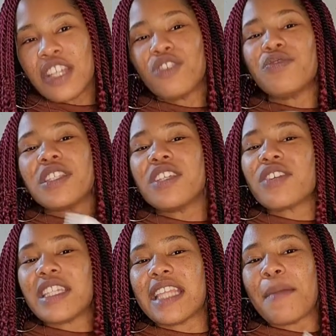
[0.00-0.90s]
You still
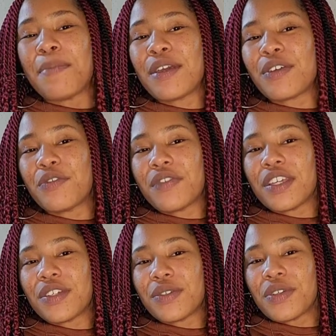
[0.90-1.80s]
get that pickle
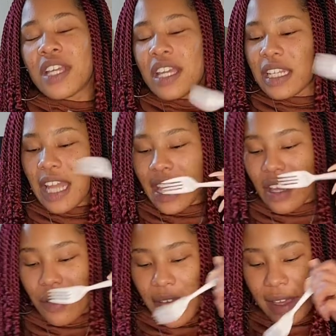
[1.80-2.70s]
feel. Like,
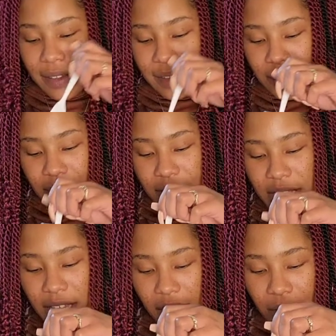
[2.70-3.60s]
okay,
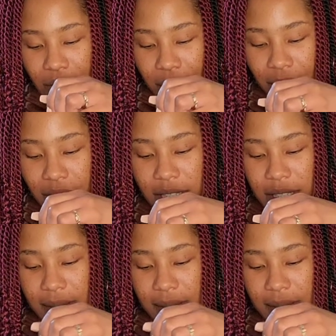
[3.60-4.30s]
see, hold on, because